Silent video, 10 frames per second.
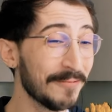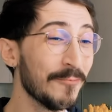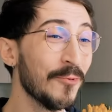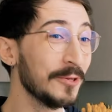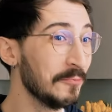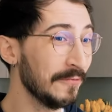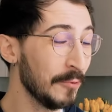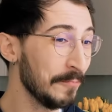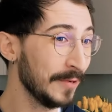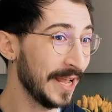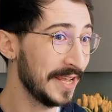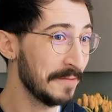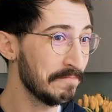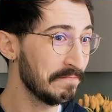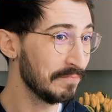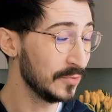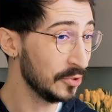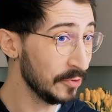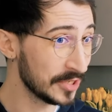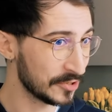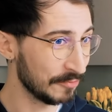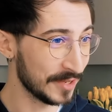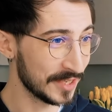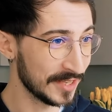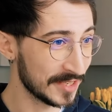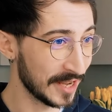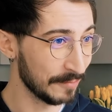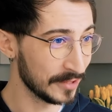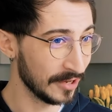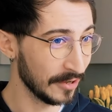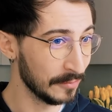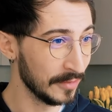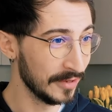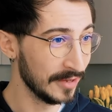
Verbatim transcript: what if we play two instruments at the same time?